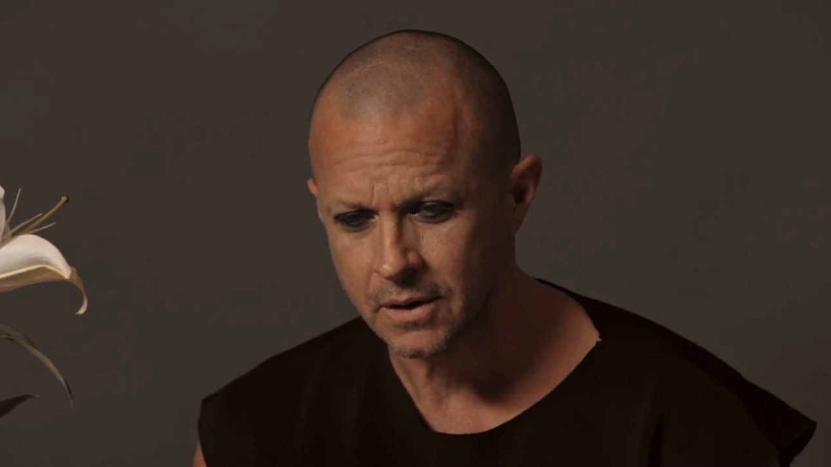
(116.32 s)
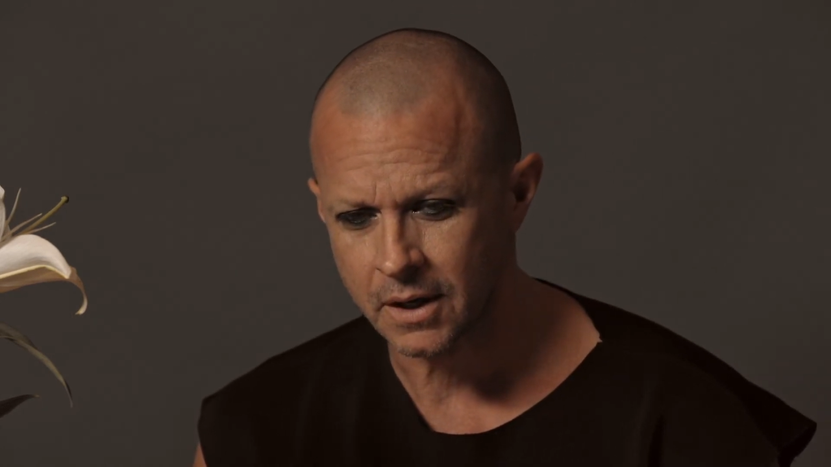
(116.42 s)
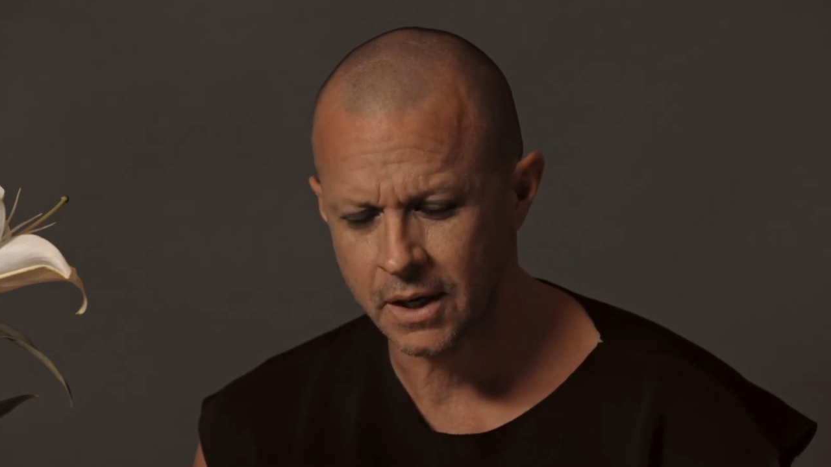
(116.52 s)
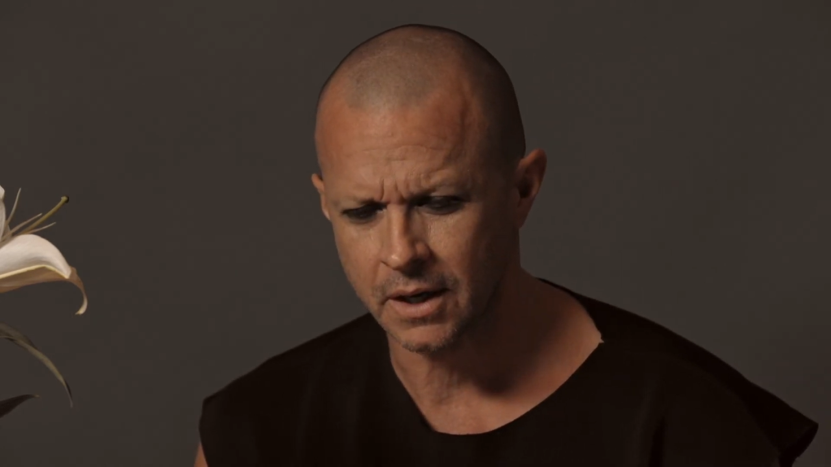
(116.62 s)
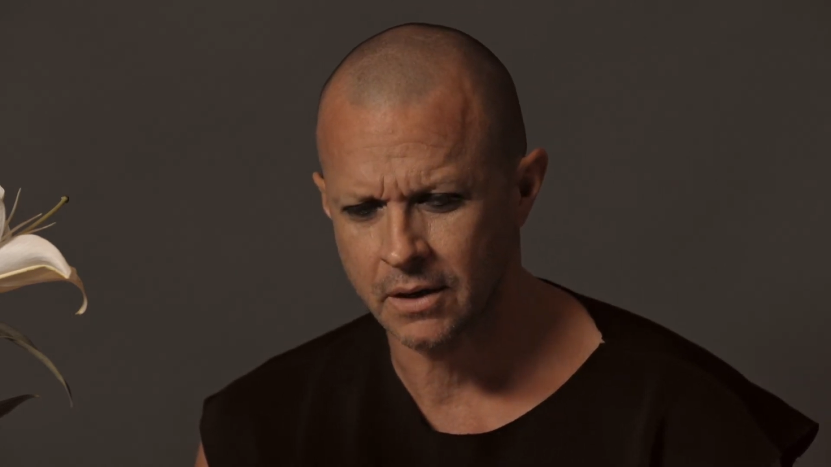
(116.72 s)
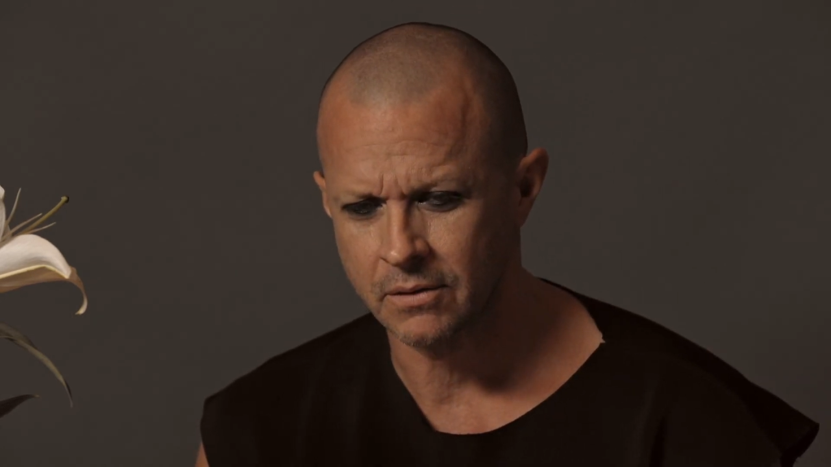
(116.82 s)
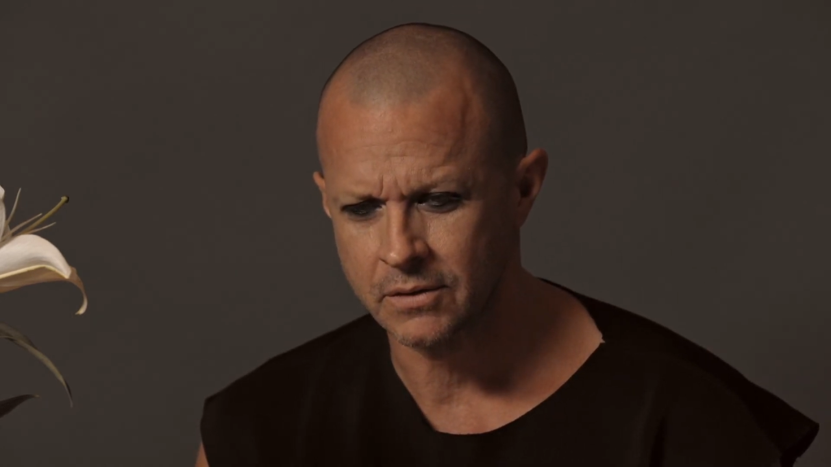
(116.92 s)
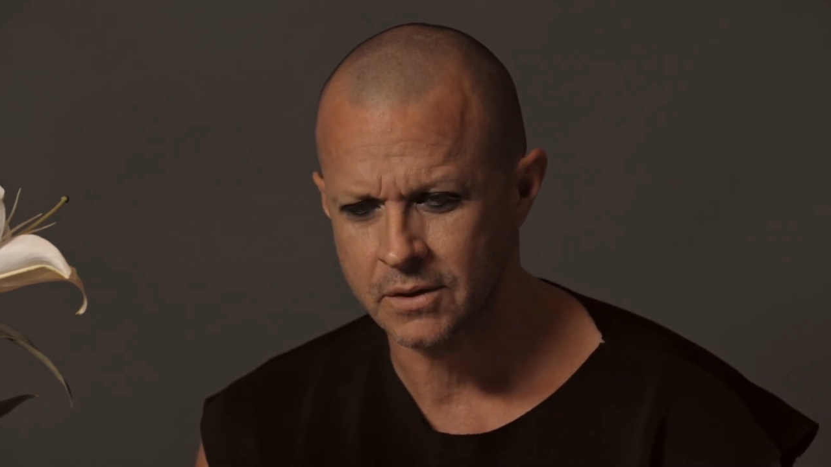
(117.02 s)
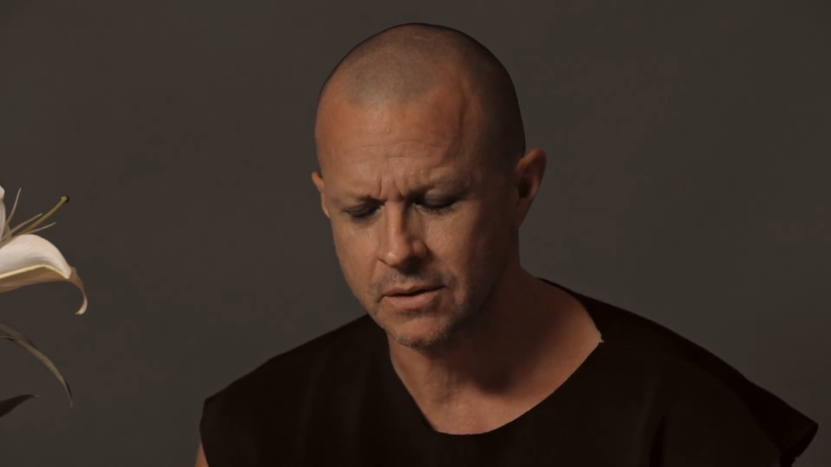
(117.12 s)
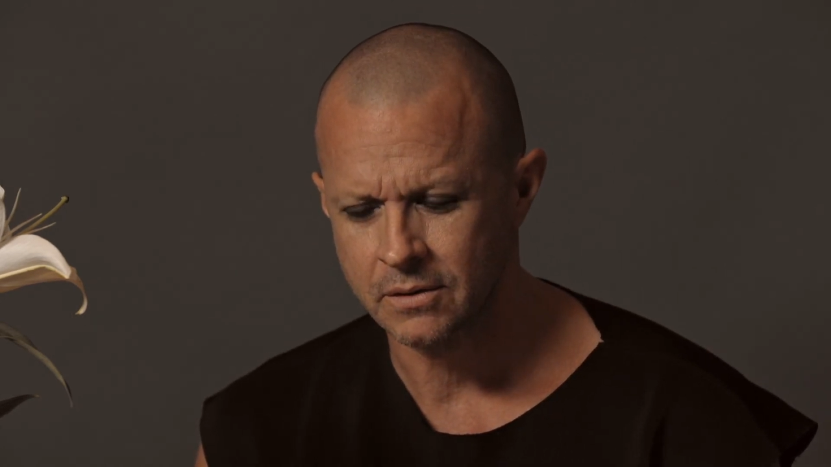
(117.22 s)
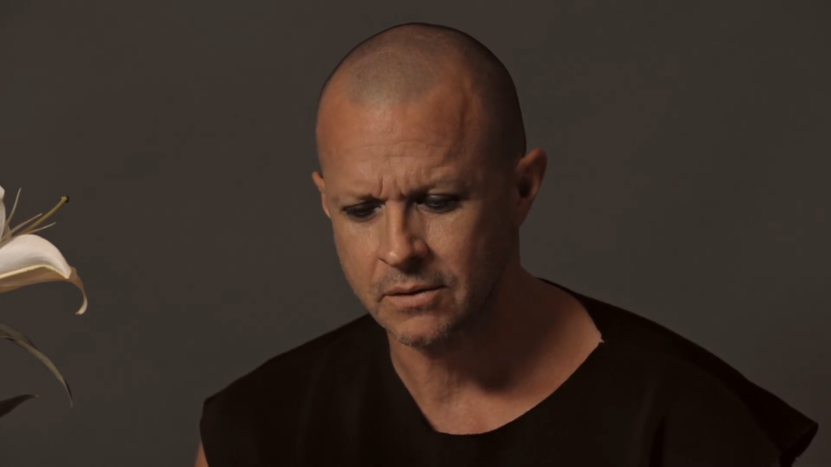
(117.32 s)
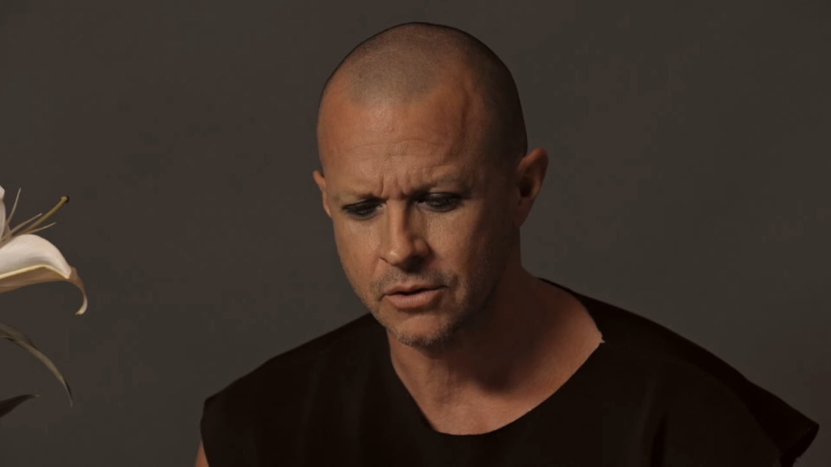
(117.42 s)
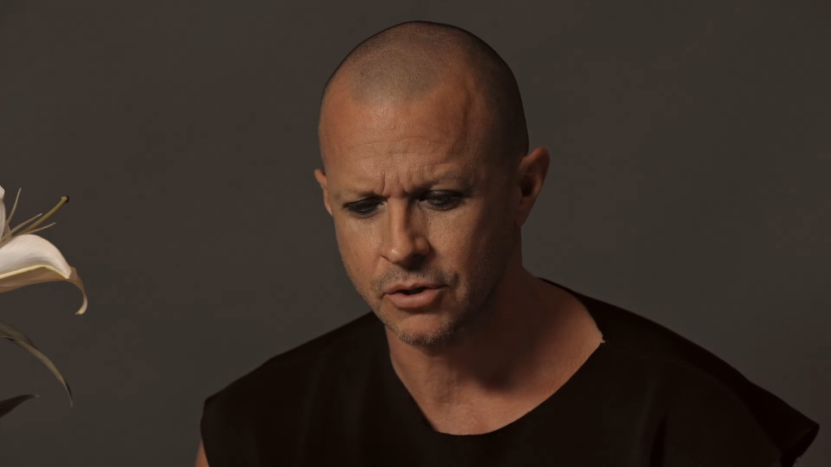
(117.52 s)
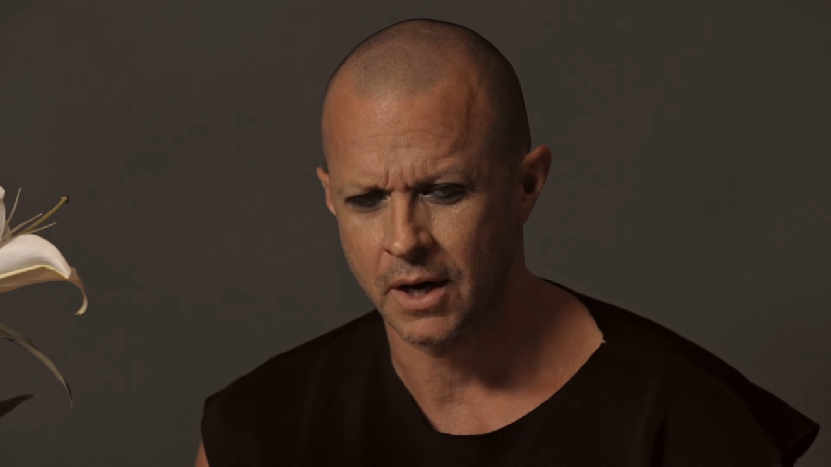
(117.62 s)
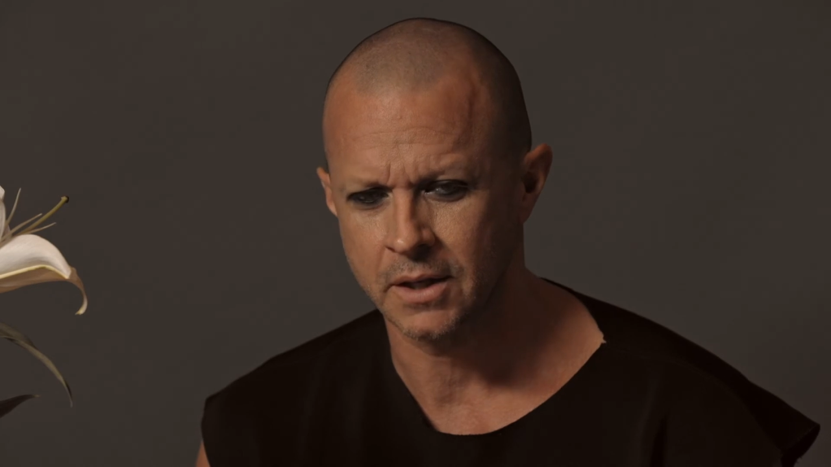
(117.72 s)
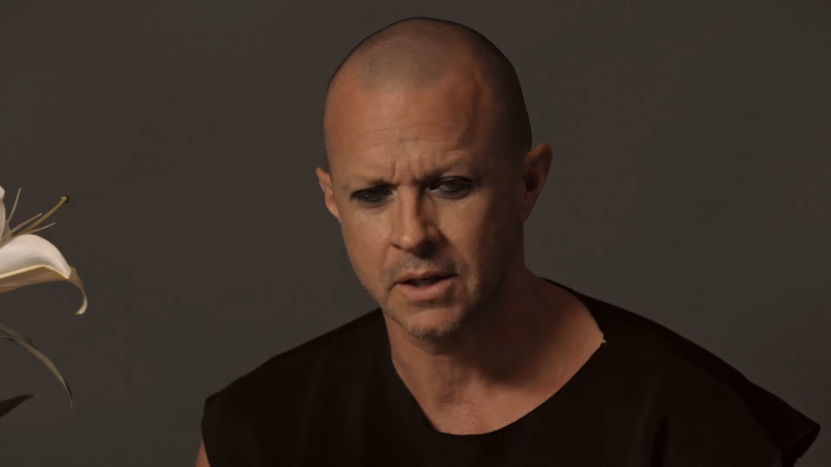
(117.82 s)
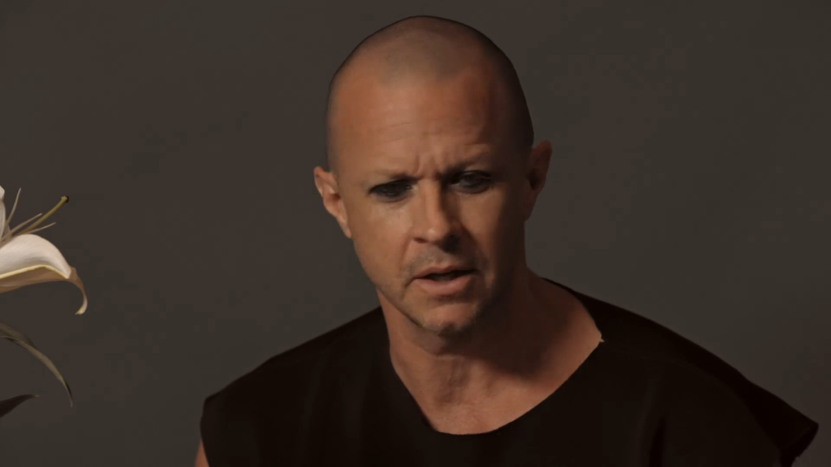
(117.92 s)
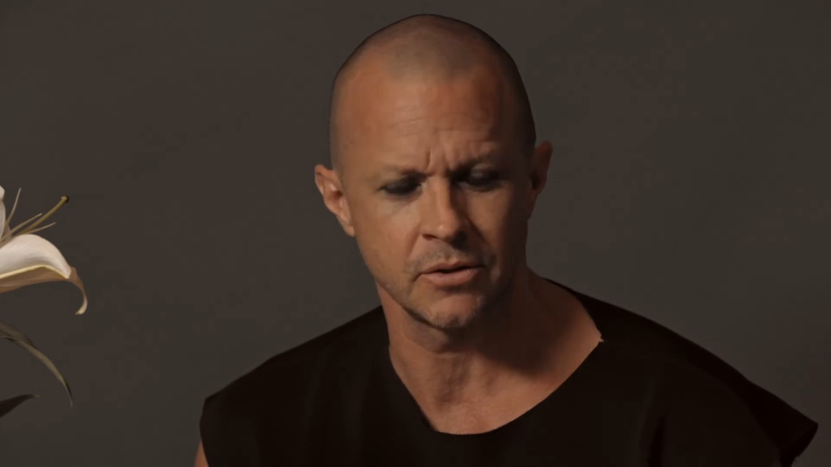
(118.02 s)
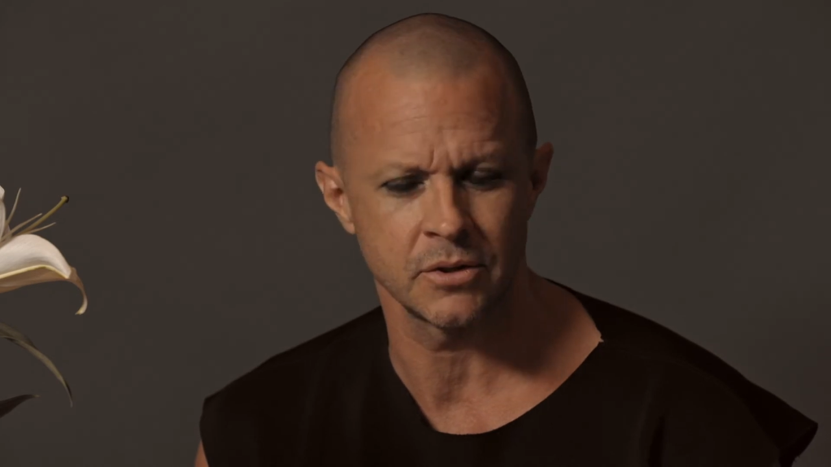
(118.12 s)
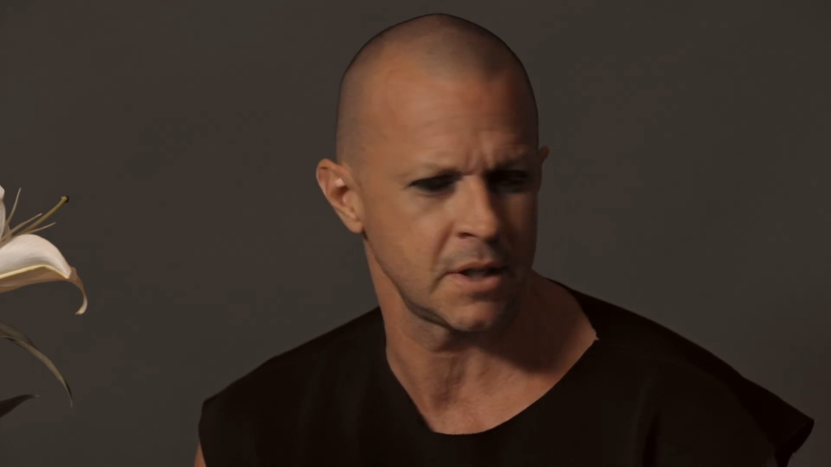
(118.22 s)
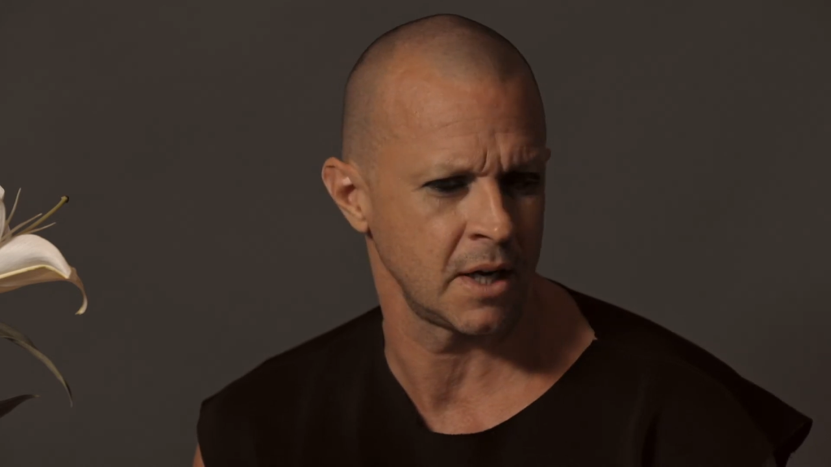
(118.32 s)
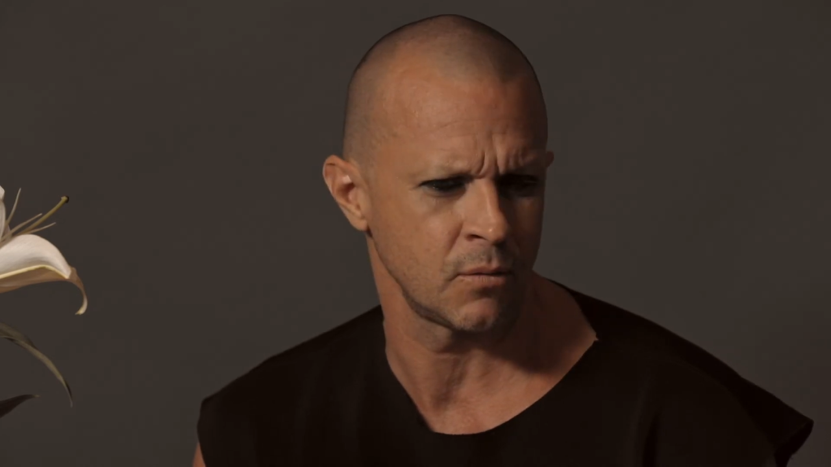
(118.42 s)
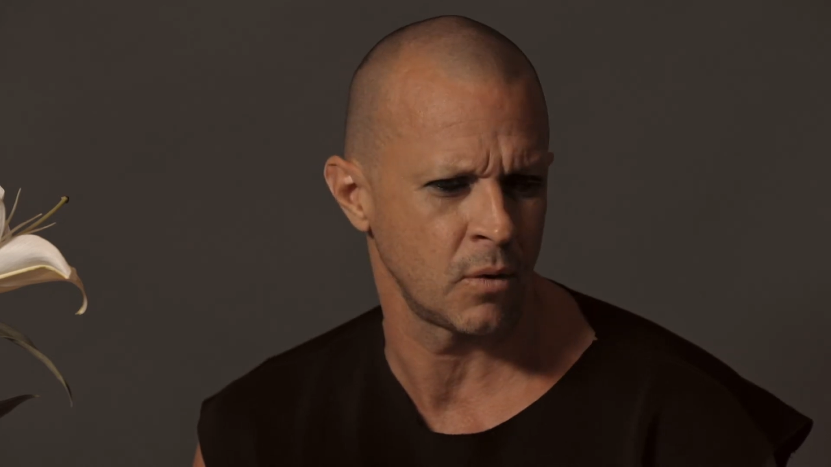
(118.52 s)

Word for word: And trying to understand